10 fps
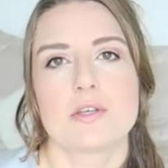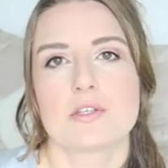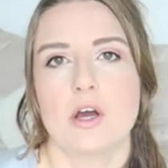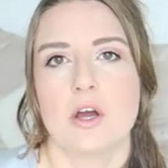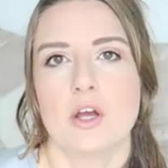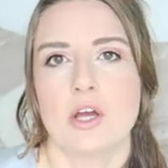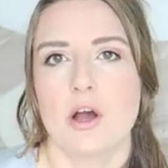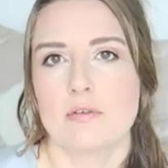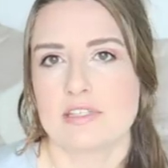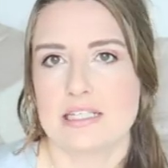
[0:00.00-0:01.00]

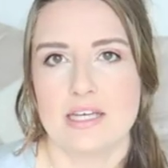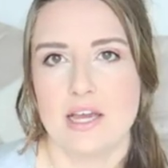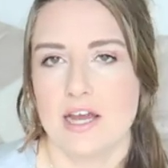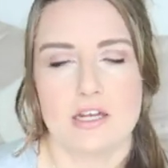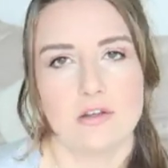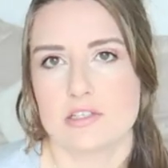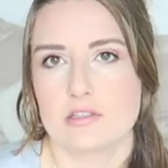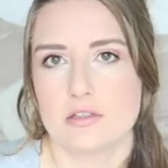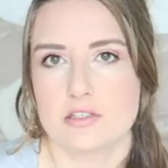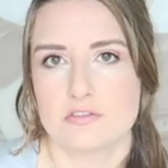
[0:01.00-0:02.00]
So obviously I had lots
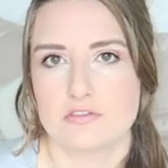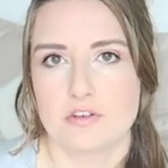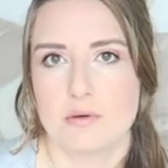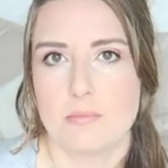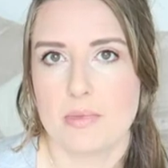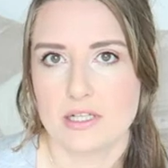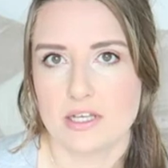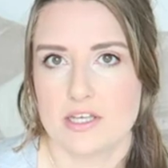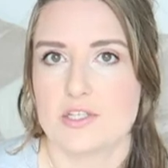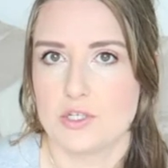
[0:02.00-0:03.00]
and lots of
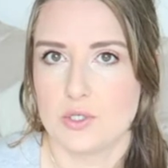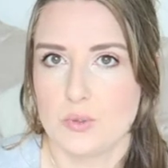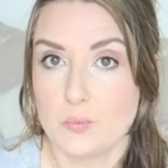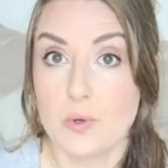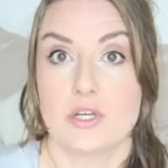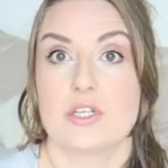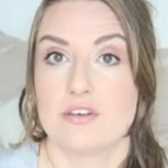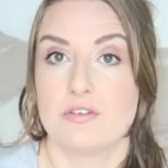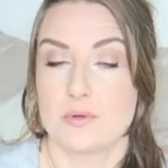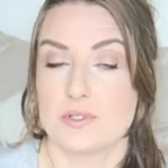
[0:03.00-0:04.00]
milk, as you would
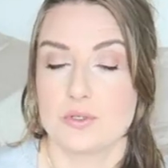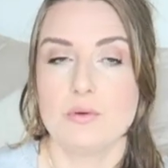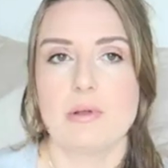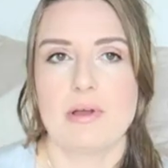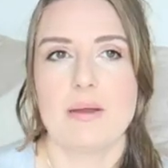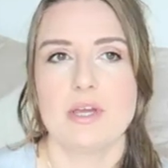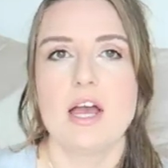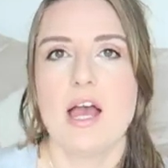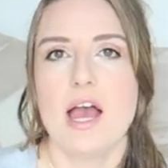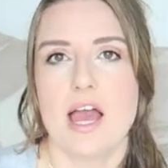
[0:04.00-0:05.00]
if it was a normal
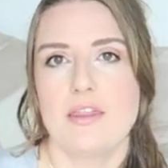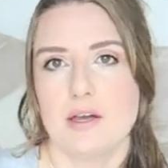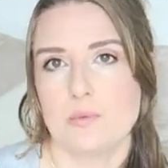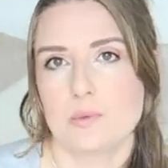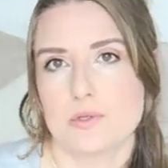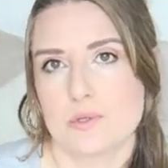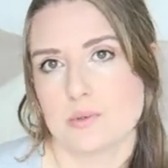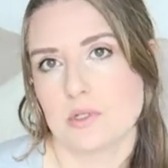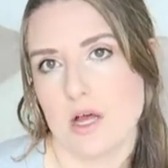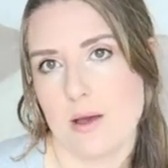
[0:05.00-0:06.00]
baby, and that was
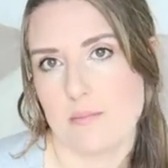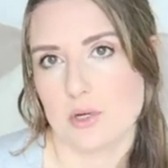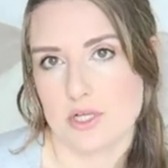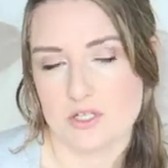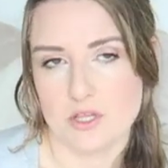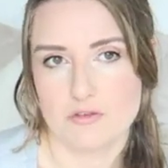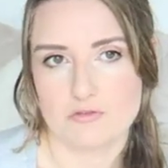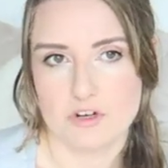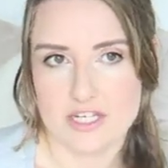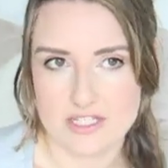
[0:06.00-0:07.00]
all put into the
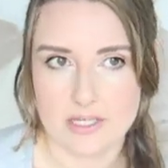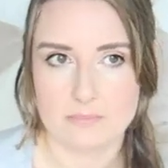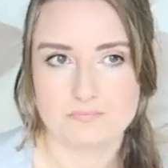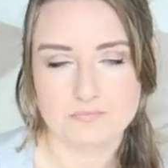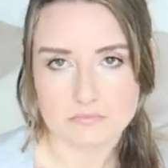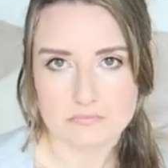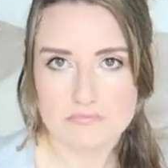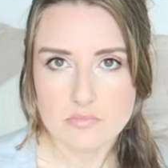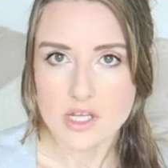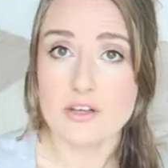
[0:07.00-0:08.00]
freezer.
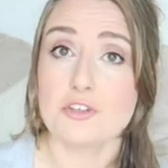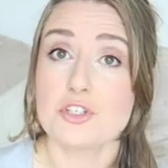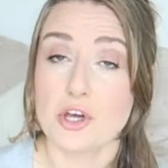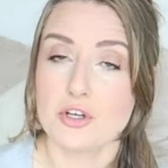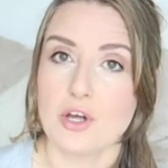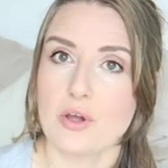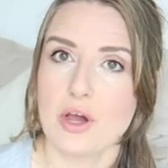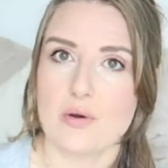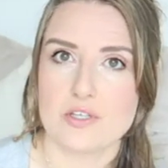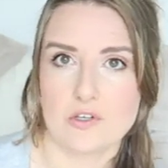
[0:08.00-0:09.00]
If you don't know
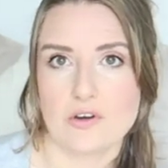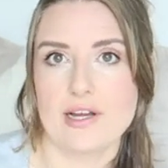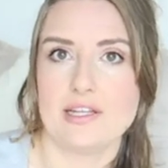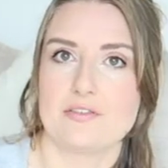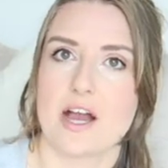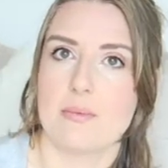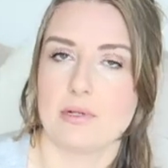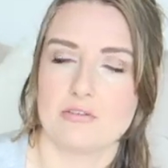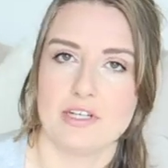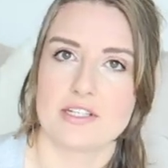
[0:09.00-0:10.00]
our story, I'll leave a
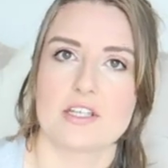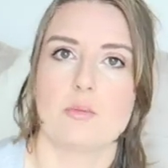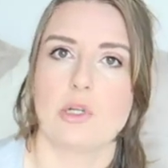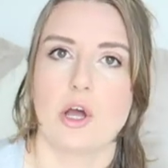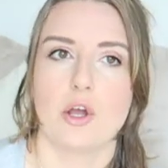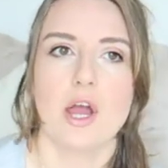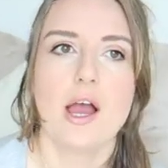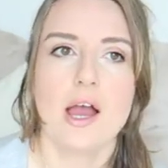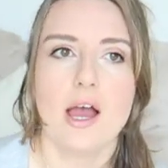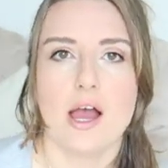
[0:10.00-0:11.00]
couple of links down below.
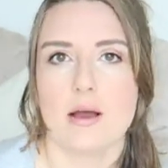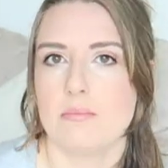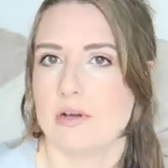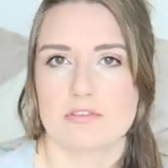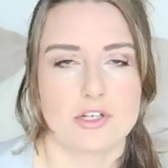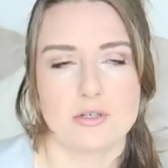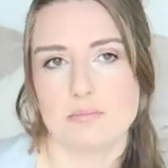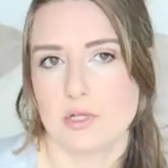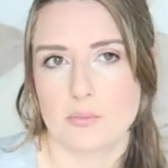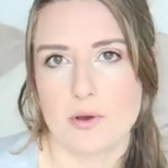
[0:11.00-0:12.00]
I've got a
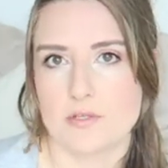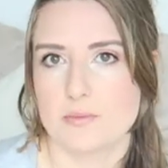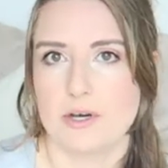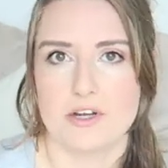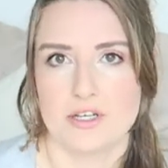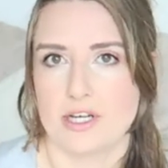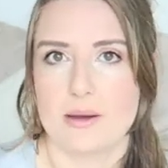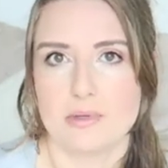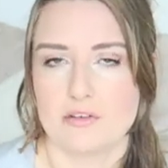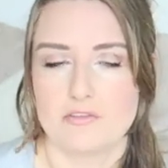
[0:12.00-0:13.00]
blog post about it and a
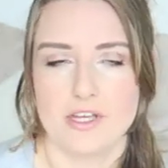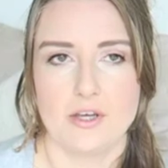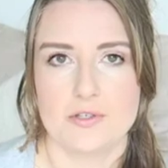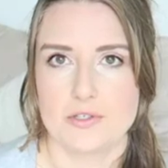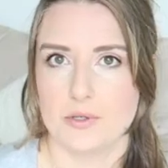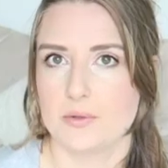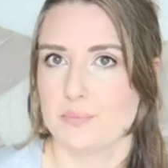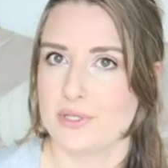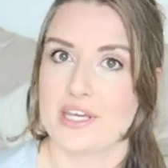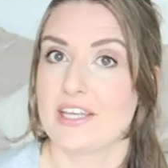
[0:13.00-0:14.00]
couple of videos, so
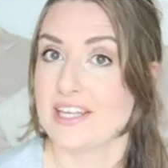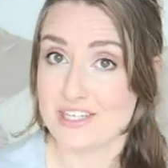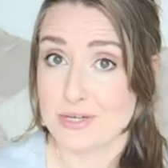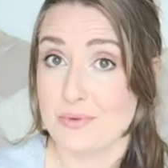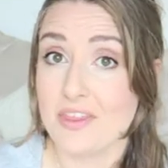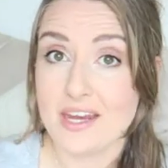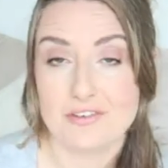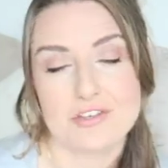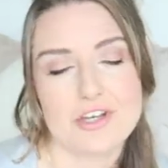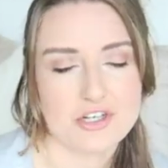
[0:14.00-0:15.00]
you can catch up on that
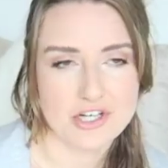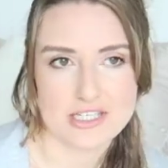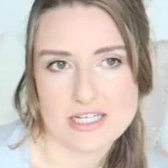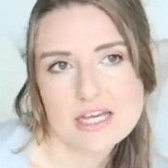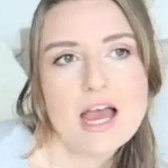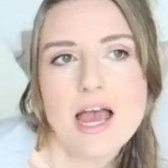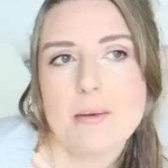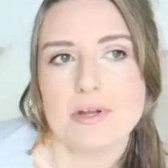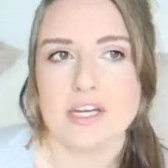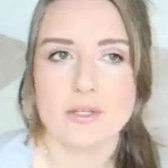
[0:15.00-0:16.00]
if you're interested.
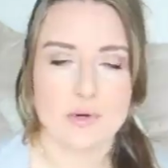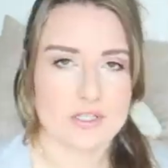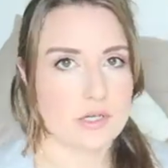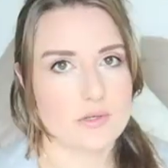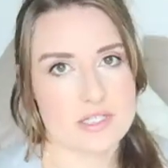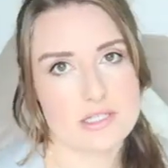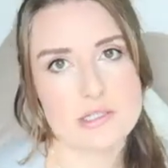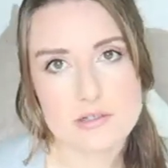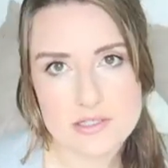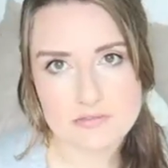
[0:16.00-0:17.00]
But anyway, so I was
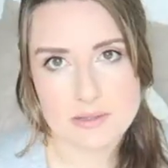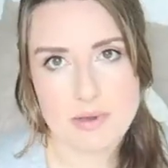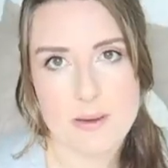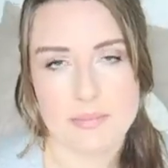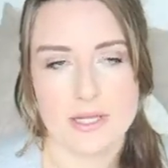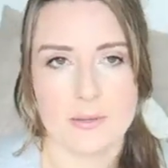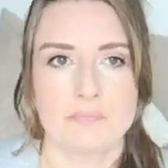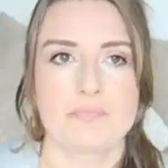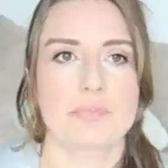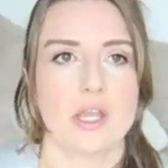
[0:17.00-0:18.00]
exclusively
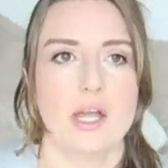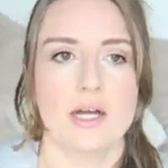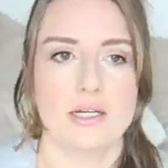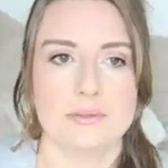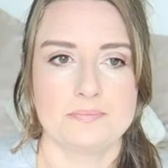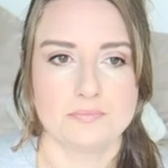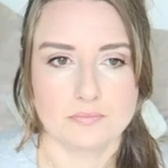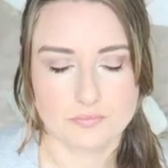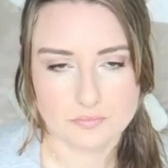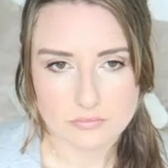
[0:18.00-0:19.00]
pumping and
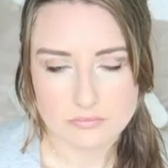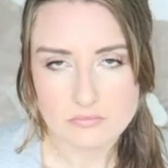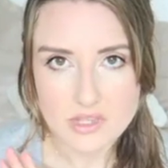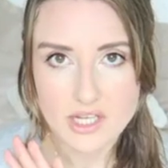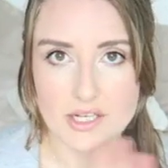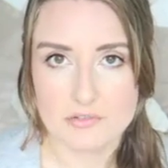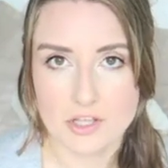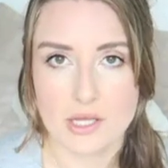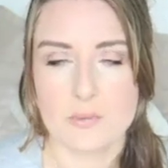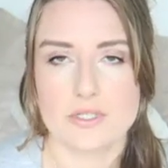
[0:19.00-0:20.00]

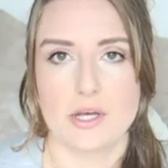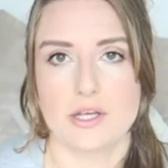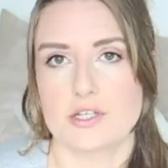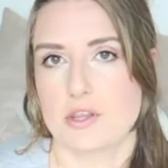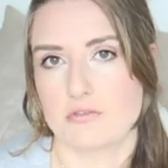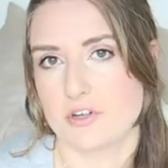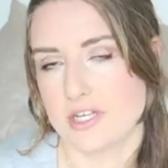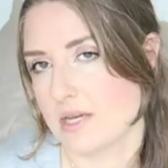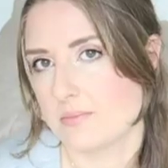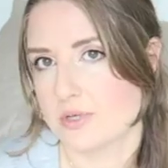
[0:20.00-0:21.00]
everything was going into the
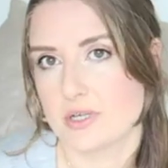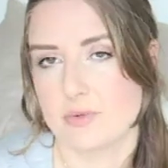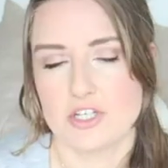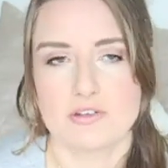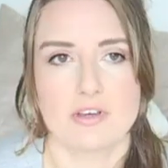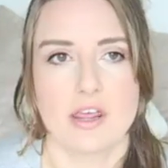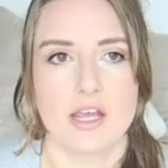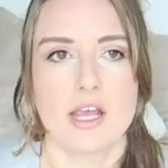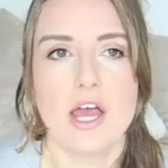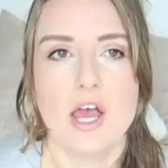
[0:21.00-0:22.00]
freezer, pretty much
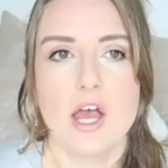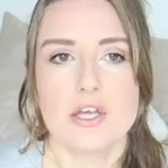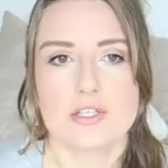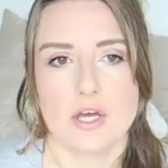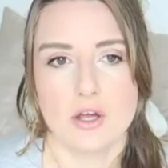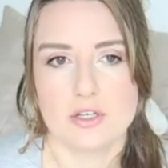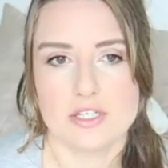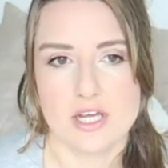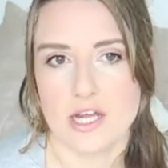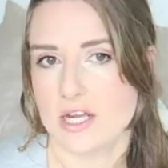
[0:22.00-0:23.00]
everything. So
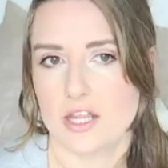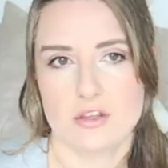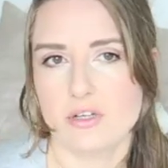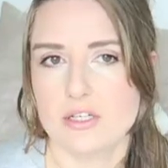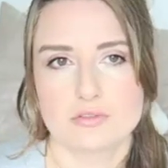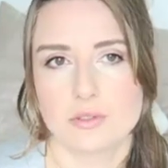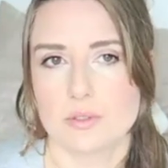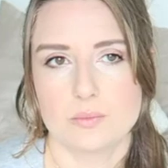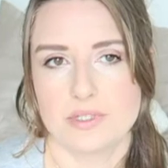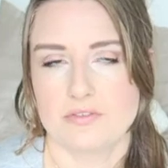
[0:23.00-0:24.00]
day 3 or
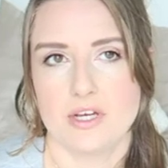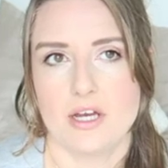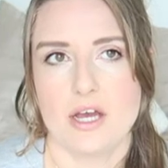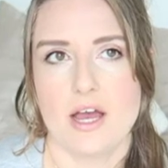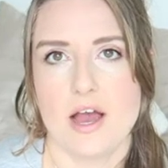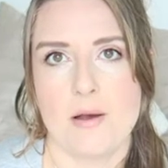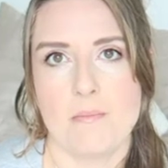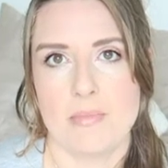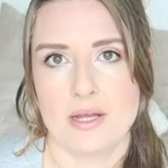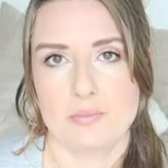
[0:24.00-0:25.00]
4, whatever,
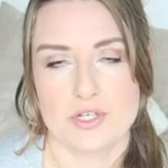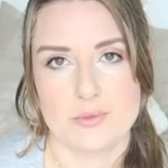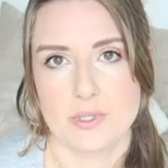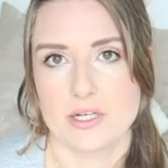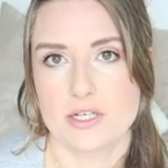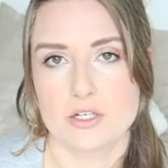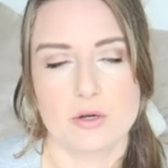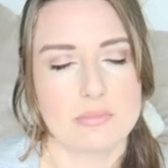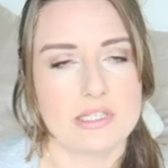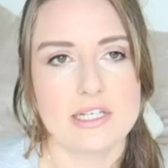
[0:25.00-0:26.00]
my breasts were
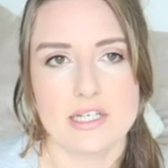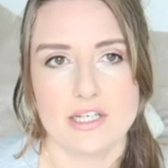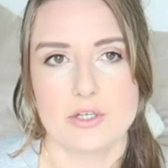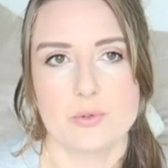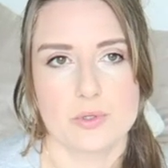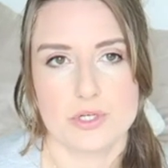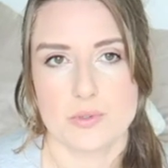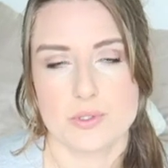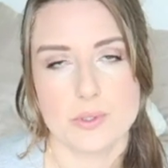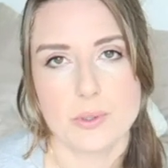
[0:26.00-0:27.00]
completely engorged. It
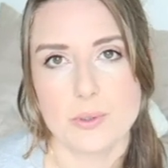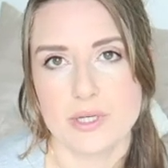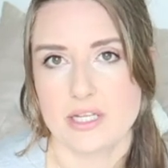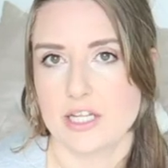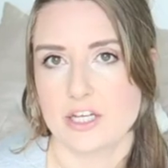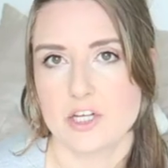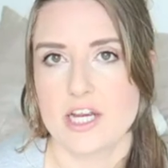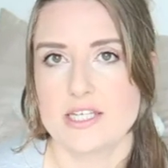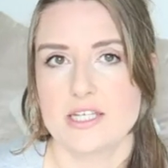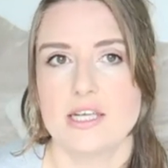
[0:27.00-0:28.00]
was hurting like
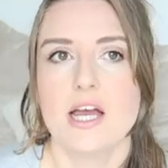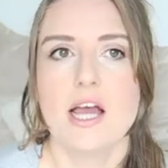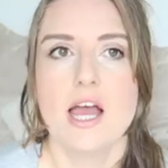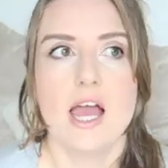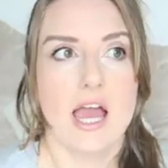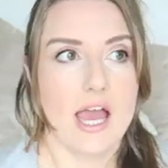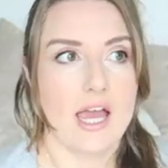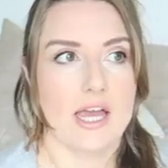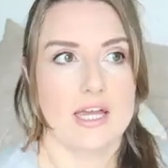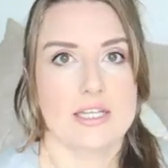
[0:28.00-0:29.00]
crazy,
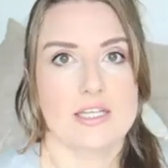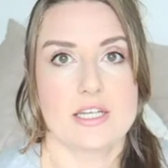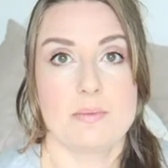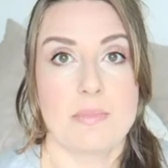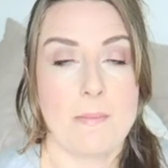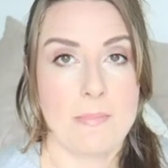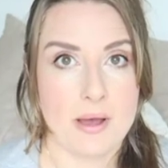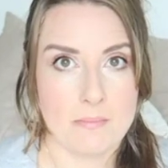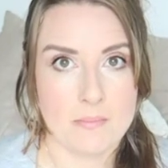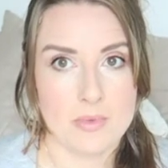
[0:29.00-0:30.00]
and my
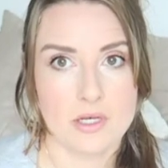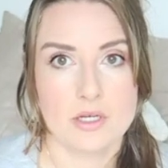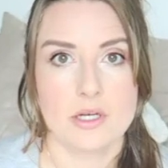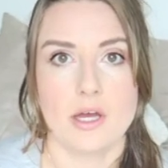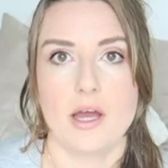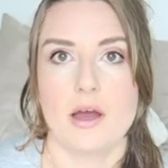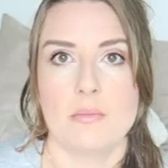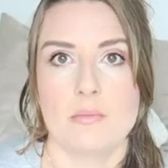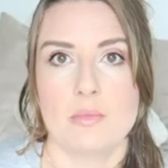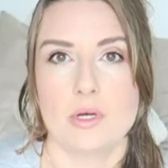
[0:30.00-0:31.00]
mum
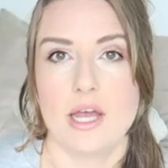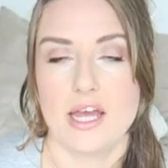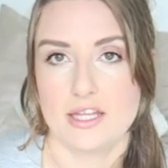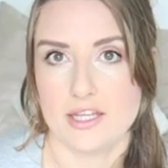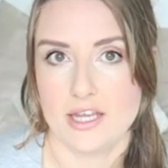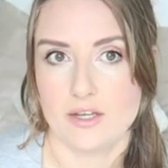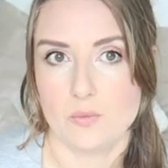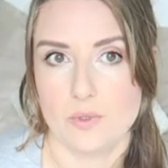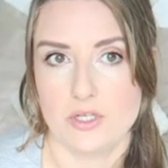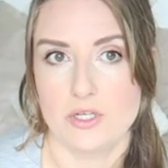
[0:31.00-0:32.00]
had that
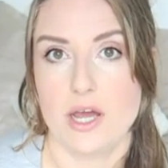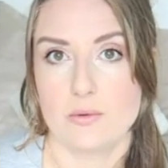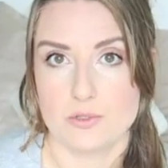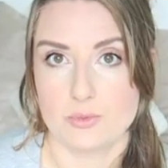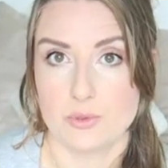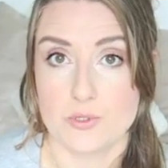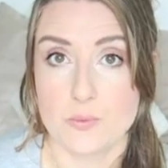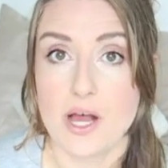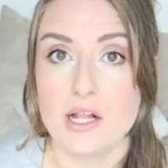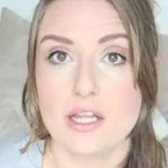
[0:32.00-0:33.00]
when I was born as
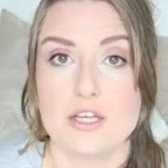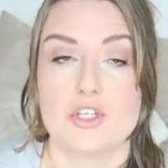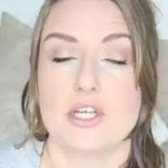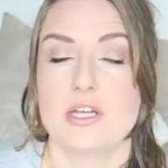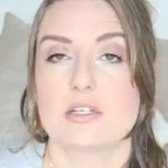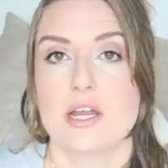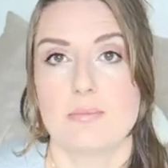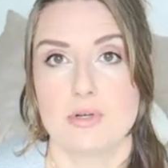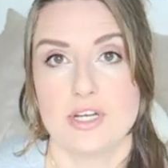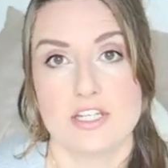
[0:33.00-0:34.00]
well, and she ended up on